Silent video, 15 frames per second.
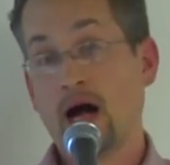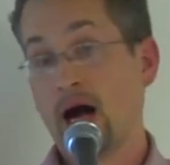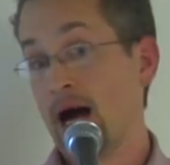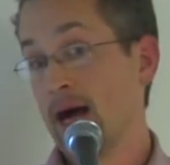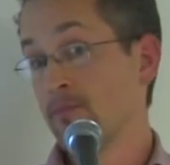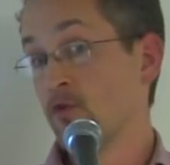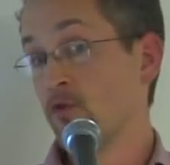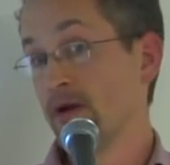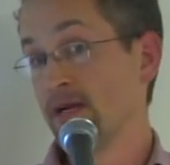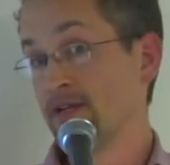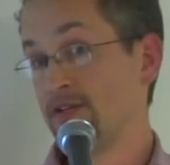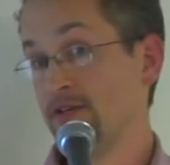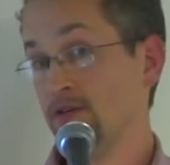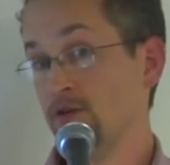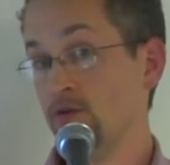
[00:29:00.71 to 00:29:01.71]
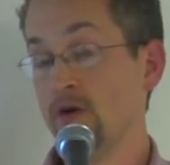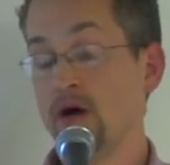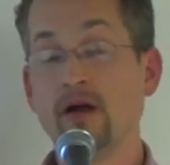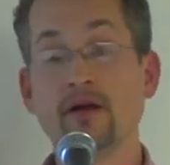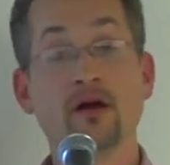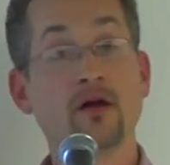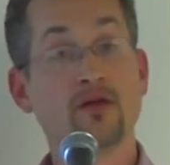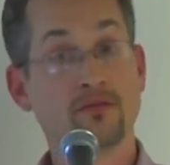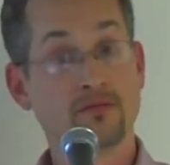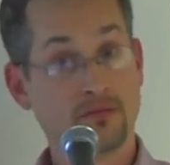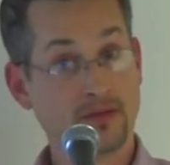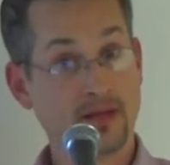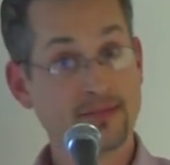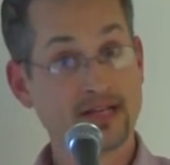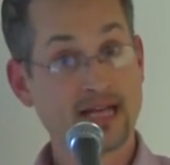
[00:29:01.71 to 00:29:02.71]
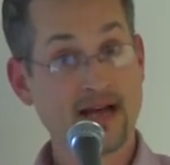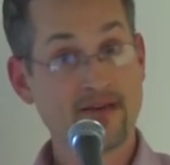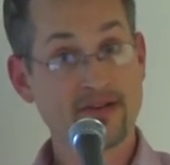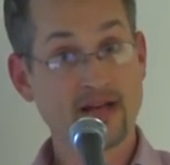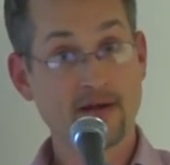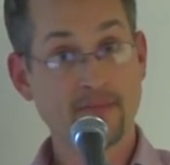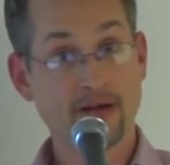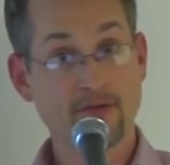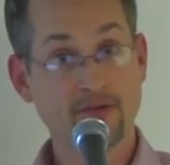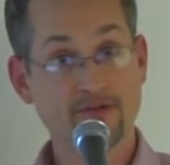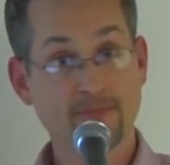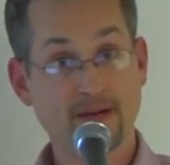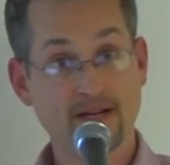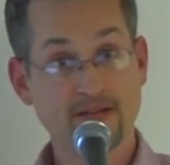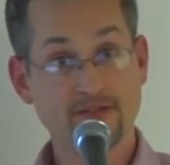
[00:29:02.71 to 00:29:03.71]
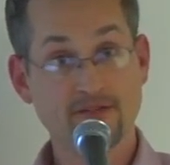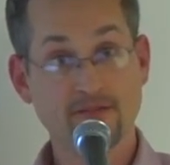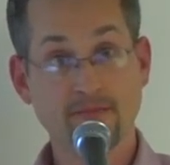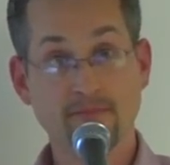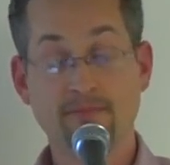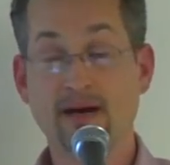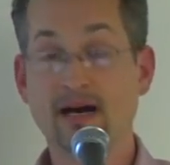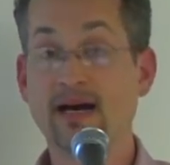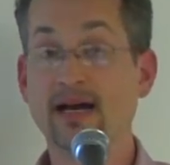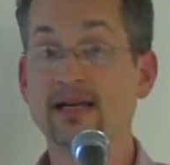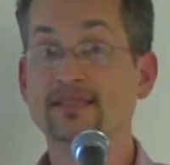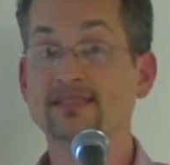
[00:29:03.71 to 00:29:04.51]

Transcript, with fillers: I'm going to, uh, let me caveat my response by